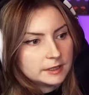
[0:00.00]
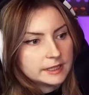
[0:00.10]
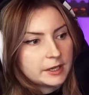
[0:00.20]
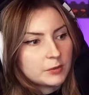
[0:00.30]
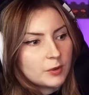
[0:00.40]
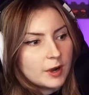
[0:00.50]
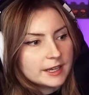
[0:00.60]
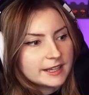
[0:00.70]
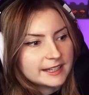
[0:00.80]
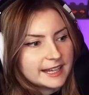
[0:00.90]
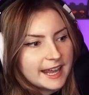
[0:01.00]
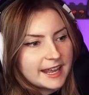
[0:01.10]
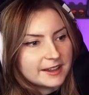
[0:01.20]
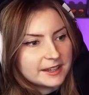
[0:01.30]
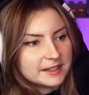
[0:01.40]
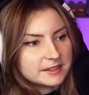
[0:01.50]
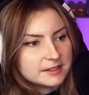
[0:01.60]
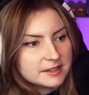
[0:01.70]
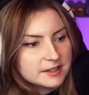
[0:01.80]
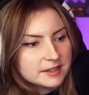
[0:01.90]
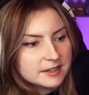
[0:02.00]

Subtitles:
They're walking like aliens.